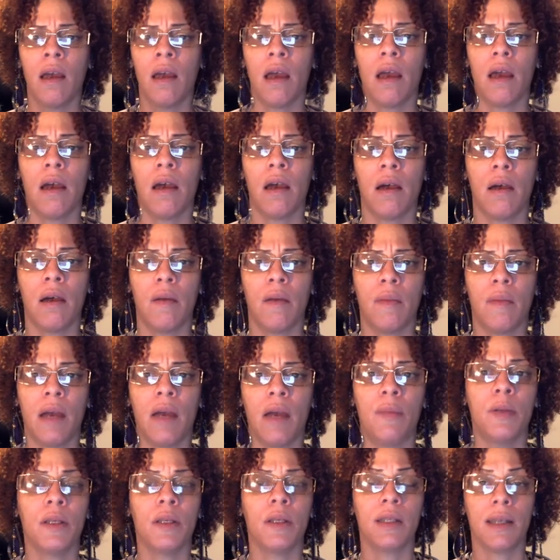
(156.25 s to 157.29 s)
I
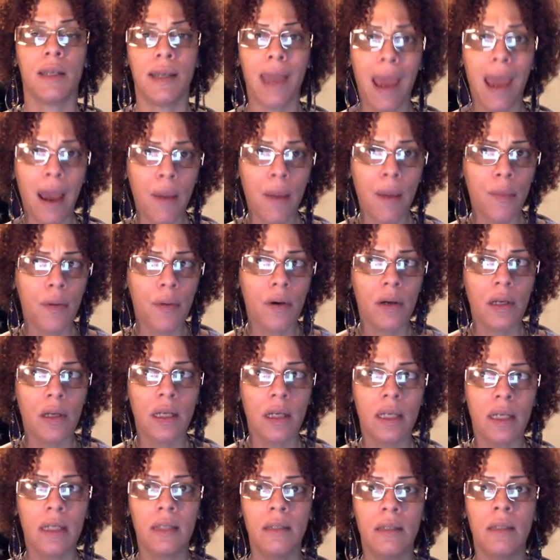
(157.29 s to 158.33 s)
put the cap
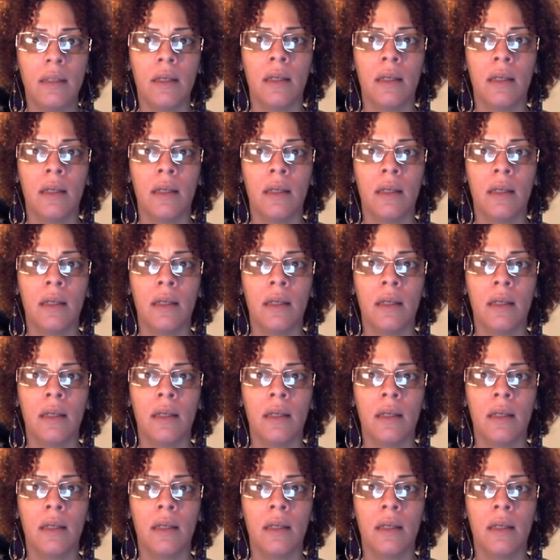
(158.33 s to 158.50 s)
on.